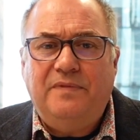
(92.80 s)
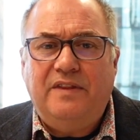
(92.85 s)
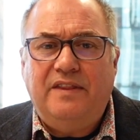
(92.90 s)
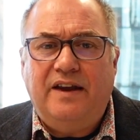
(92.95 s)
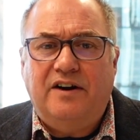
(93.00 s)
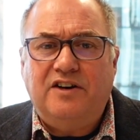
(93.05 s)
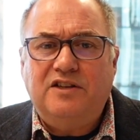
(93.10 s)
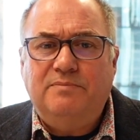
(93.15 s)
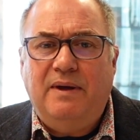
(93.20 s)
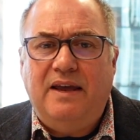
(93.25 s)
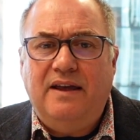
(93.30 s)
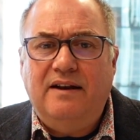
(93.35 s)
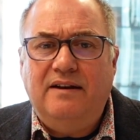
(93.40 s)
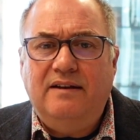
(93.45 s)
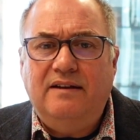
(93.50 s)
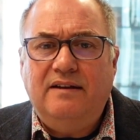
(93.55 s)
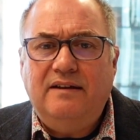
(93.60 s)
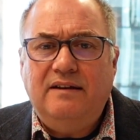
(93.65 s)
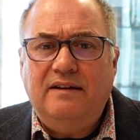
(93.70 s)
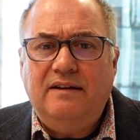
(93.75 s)
there's
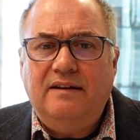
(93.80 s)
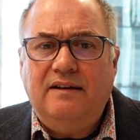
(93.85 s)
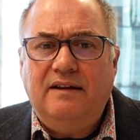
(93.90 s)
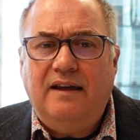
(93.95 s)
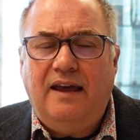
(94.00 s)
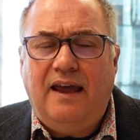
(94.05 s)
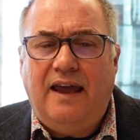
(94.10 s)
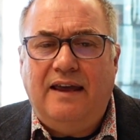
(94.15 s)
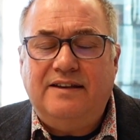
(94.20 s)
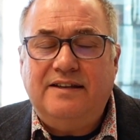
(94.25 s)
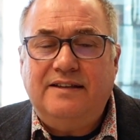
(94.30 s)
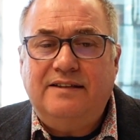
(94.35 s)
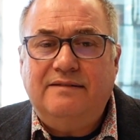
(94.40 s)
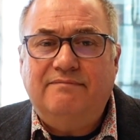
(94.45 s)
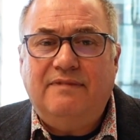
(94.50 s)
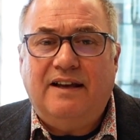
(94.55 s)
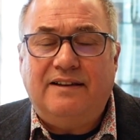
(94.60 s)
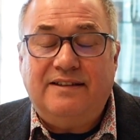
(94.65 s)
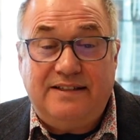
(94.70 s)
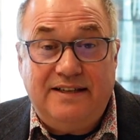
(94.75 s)
been a
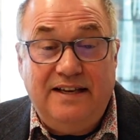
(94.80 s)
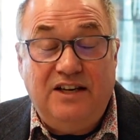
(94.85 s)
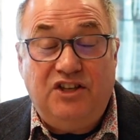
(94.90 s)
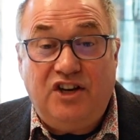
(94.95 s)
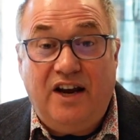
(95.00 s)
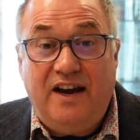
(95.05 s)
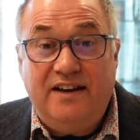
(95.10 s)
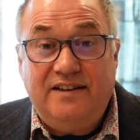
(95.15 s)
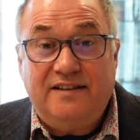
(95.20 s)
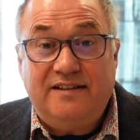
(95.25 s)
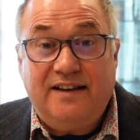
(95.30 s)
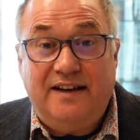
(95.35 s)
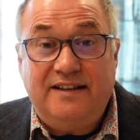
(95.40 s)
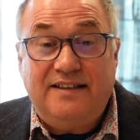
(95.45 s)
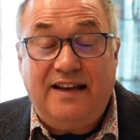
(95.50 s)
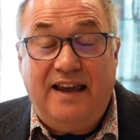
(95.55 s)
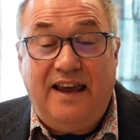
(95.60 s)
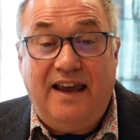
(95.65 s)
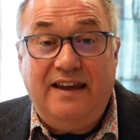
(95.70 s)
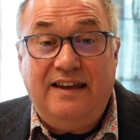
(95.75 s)
sea change, as I
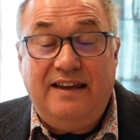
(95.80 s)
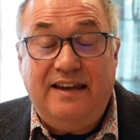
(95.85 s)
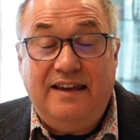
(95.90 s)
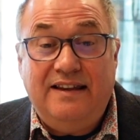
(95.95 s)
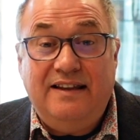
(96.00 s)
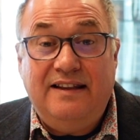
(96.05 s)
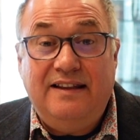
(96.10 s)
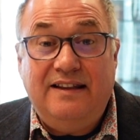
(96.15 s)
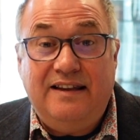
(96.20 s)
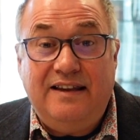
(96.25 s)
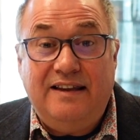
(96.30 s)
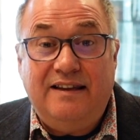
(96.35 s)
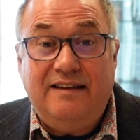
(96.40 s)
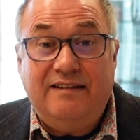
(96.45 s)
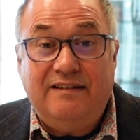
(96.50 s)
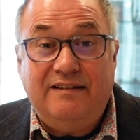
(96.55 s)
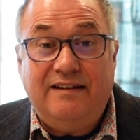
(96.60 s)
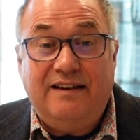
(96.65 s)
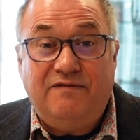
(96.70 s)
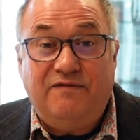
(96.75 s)
say, in
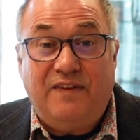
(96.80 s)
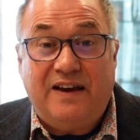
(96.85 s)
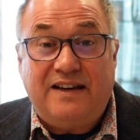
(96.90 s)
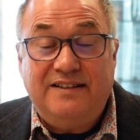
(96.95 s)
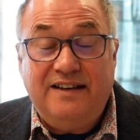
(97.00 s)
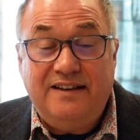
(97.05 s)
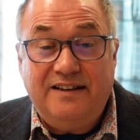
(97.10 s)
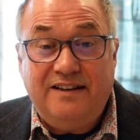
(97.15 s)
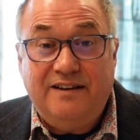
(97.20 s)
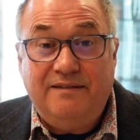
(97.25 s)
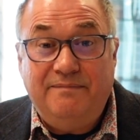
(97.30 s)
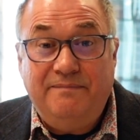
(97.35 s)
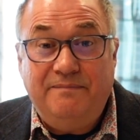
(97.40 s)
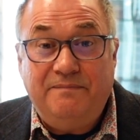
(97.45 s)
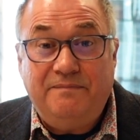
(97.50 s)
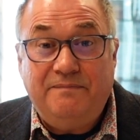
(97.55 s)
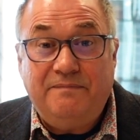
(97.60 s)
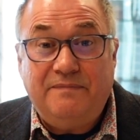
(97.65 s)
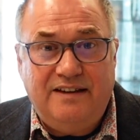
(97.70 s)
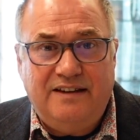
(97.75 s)
the fixed income
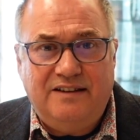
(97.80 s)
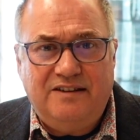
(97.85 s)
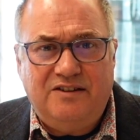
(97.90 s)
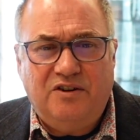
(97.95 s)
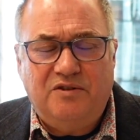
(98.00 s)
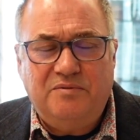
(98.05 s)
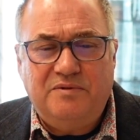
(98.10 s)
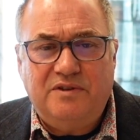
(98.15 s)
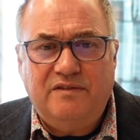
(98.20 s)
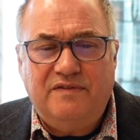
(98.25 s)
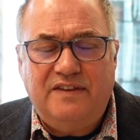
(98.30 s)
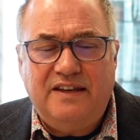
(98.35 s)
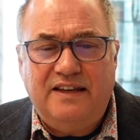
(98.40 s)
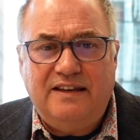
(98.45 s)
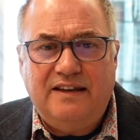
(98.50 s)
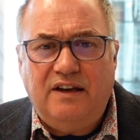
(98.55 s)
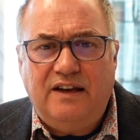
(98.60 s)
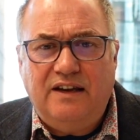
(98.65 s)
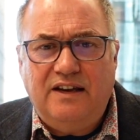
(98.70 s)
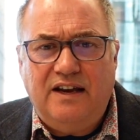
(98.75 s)
in terms of
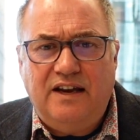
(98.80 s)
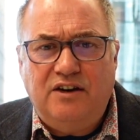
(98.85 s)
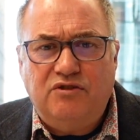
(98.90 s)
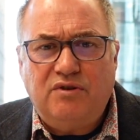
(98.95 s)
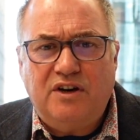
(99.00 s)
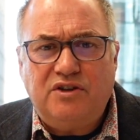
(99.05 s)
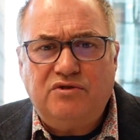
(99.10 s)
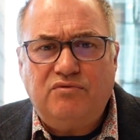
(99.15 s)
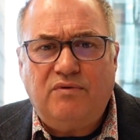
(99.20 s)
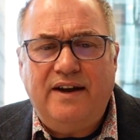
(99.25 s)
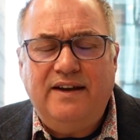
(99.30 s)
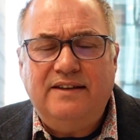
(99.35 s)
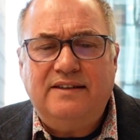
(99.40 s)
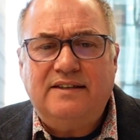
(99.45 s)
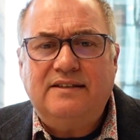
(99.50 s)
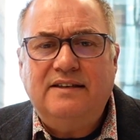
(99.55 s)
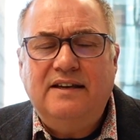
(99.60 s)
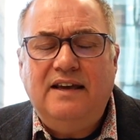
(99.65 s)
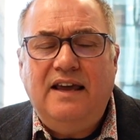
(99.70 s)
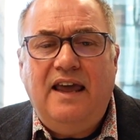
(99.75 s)
the interest
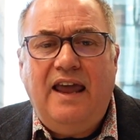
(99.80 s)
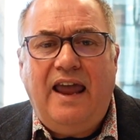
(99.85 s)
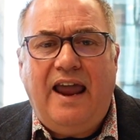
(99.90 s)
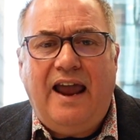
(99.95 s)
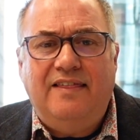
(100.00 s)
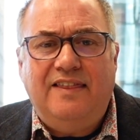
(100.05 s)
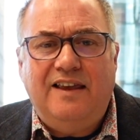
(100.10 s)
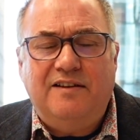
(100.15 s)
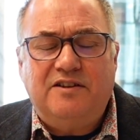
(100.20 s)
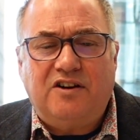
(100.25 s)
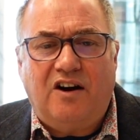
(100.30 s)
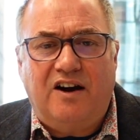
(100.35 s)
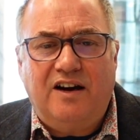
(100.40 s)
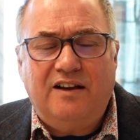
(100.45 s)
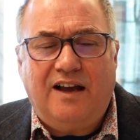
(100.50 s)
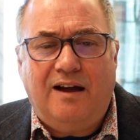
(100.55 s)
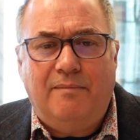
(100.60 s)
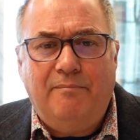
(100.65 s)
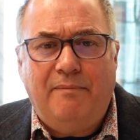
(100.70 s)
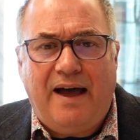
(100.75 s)
rates, and they
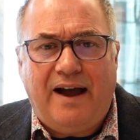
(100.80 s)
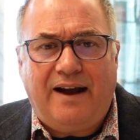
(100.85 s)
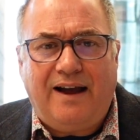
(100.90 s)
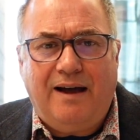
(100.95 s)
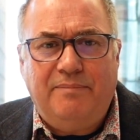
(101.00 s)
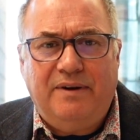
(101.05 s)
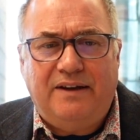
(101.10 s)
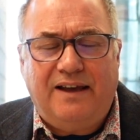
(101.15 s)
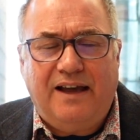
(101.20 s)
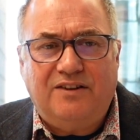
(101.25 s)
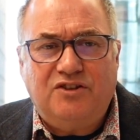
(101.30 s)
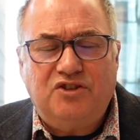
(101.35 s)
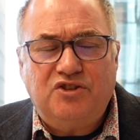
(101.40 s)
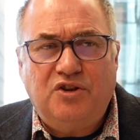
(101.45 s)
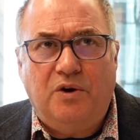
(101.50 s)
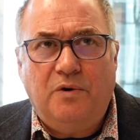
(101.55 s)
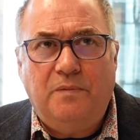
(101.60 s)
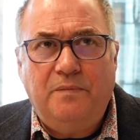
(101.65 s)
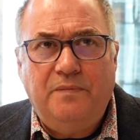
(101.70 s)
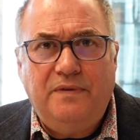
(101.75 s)
started to come back up again.
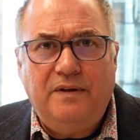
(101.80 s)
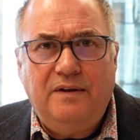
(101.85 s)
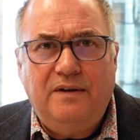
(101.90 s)
So